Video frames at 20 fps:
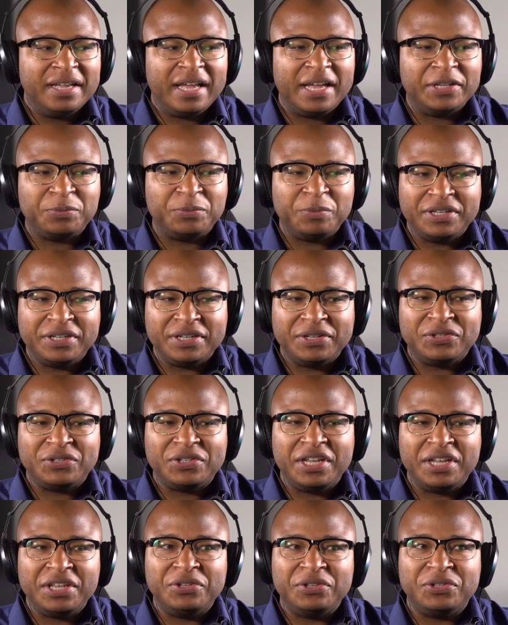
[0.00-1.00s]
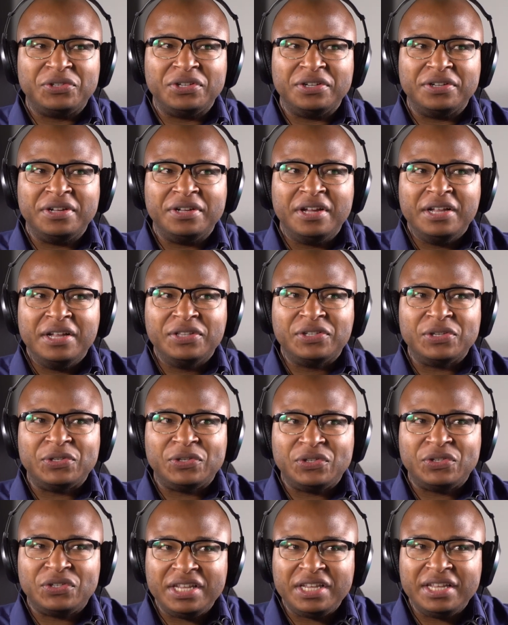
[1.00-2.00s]
as we continue to, to
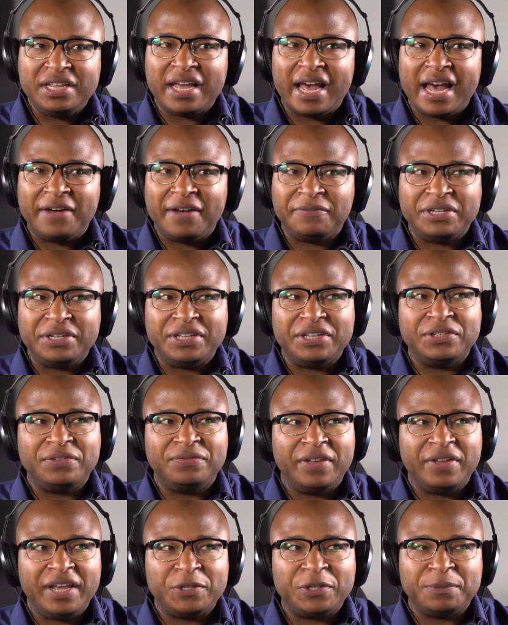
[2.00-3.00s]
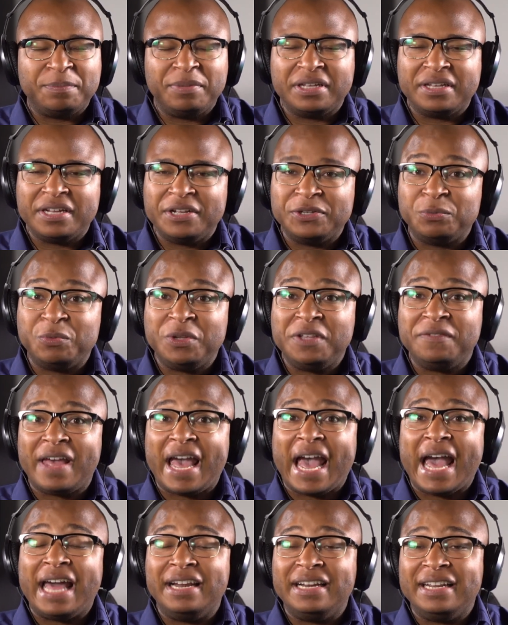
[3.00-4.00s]
seek after his face because we've
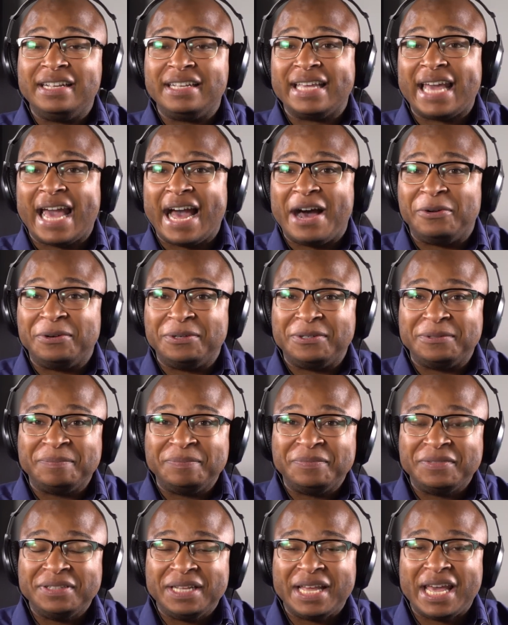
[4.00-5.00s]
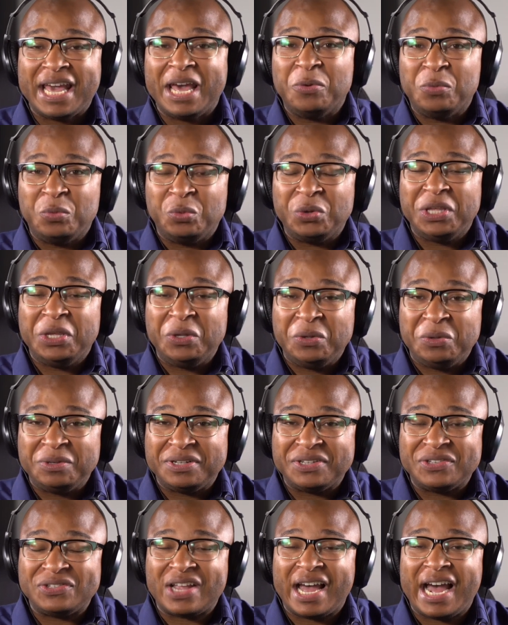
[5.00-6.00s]
had an encounter and we
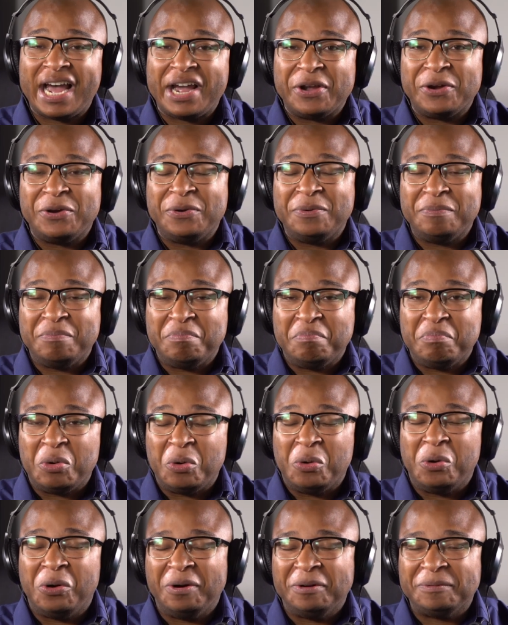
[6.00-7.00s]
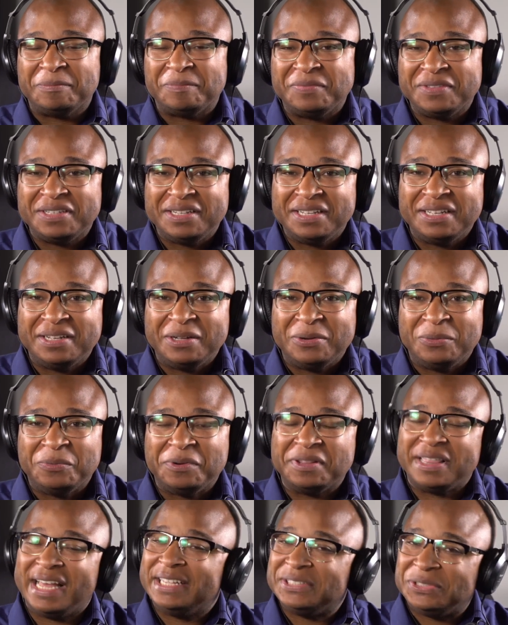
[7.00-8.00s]
desire more?
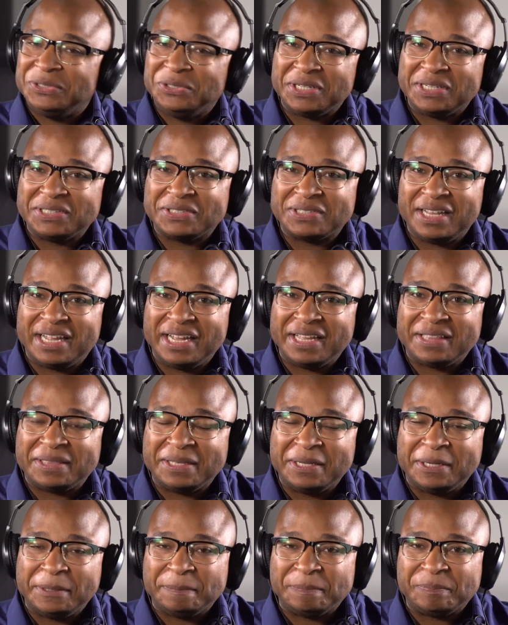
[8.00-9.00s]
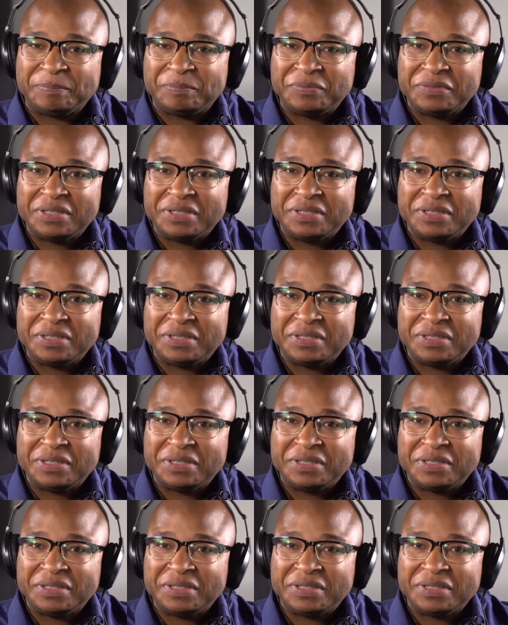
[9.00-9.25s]
Well, that's just like them.